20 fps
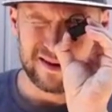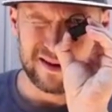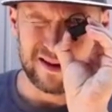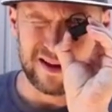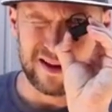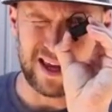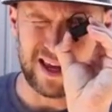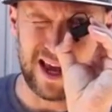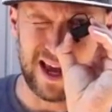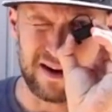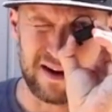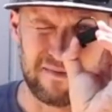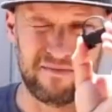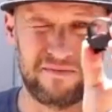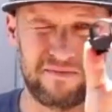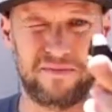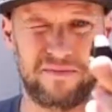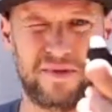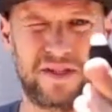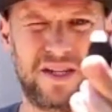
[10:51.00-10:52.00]
Again,
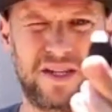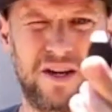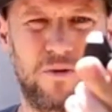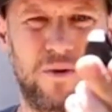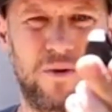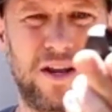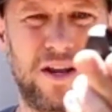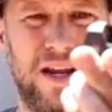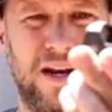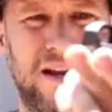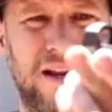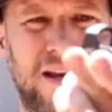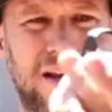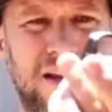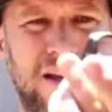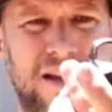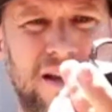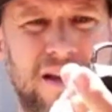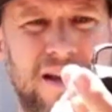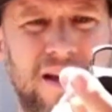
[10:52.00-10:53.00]
still working.
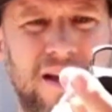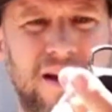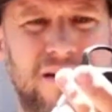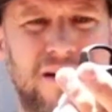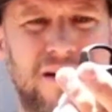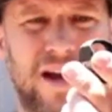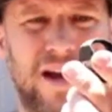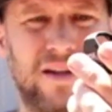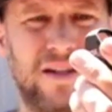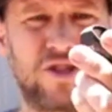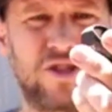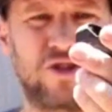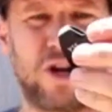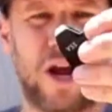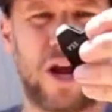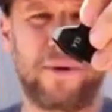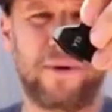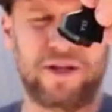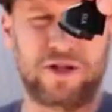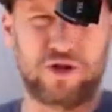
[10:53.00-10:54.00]
All right, let's
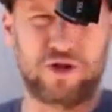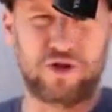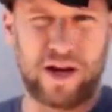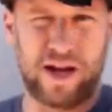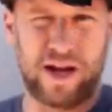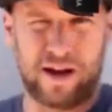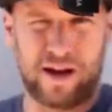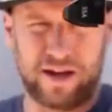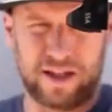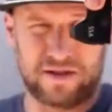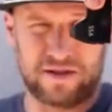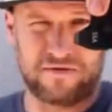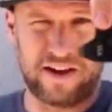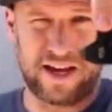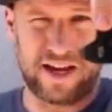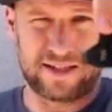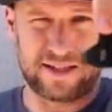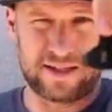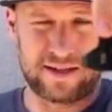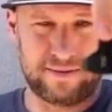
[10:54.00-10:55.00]
drop it straight on its
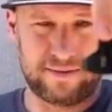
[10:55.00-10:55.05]
face.